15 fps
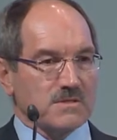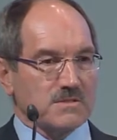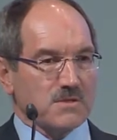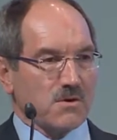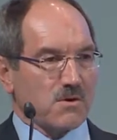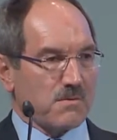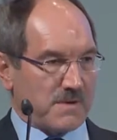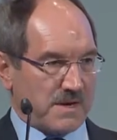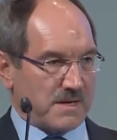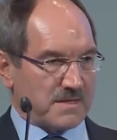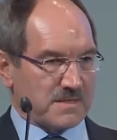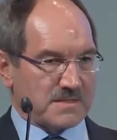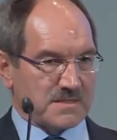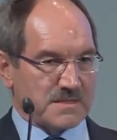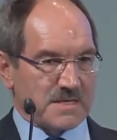play
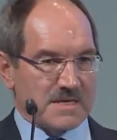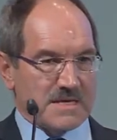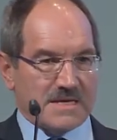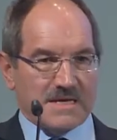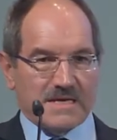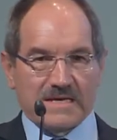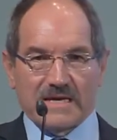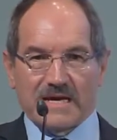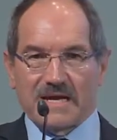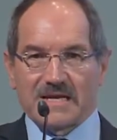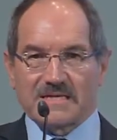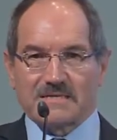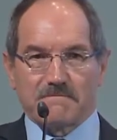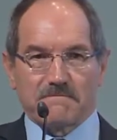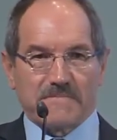together with the
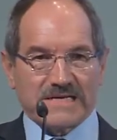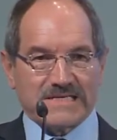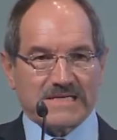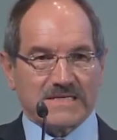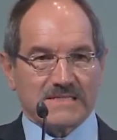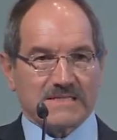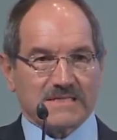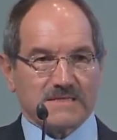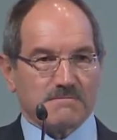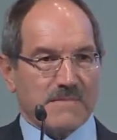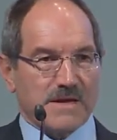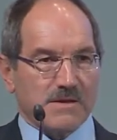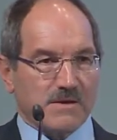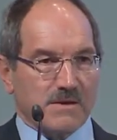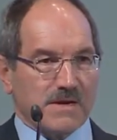biggest
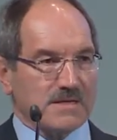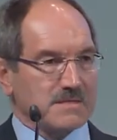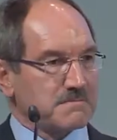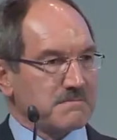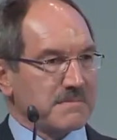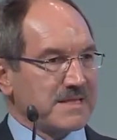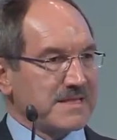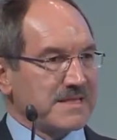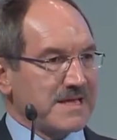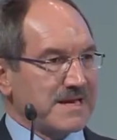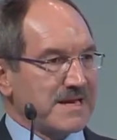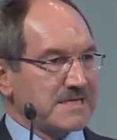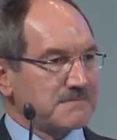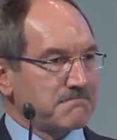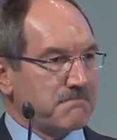players worldwide
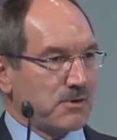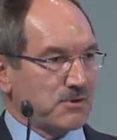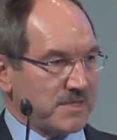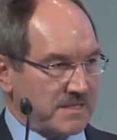and